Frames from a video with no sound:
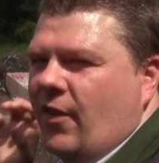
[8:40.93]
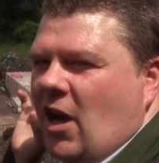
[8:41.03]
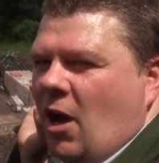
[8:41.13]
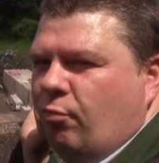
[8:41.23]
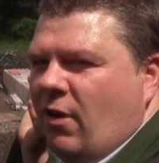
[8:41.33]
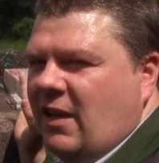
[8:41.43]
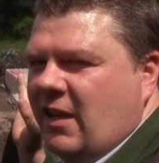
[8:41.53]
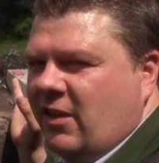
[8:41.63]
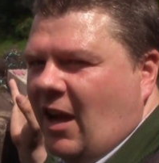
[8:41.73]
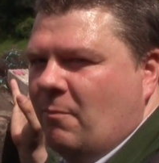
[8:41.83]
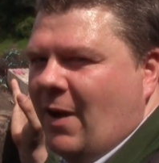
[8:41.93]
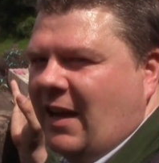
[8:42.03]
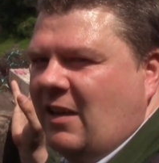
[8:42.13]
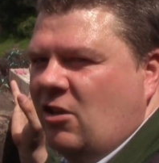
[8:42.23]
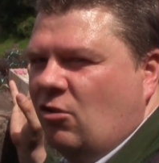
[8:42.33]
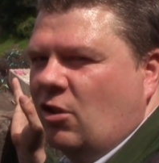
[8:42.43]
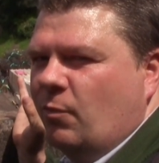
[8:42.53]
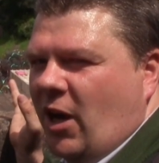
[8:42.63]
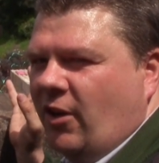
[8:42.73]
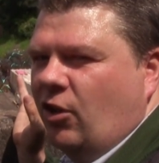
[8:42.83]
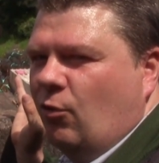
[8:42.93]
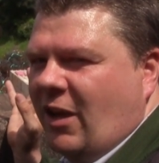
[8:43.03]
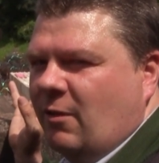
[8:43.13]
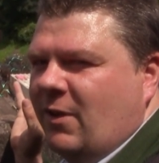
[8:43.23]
They are bringing this line back in use as part of the West